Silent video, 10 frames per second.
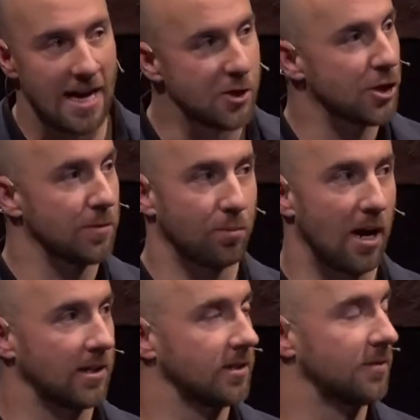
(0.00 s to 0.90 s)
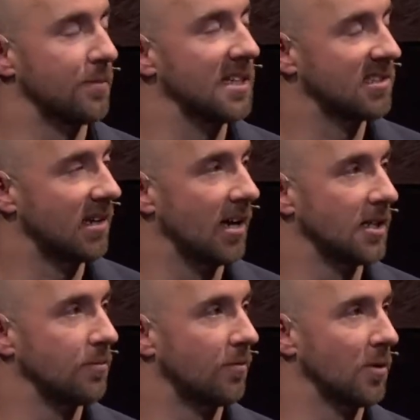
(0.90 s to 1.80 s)
ancient practice of being
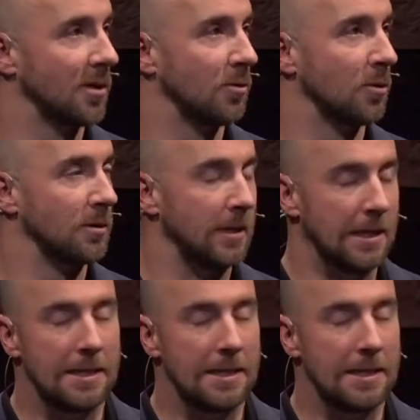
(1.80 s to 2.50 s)
silent before the Lord?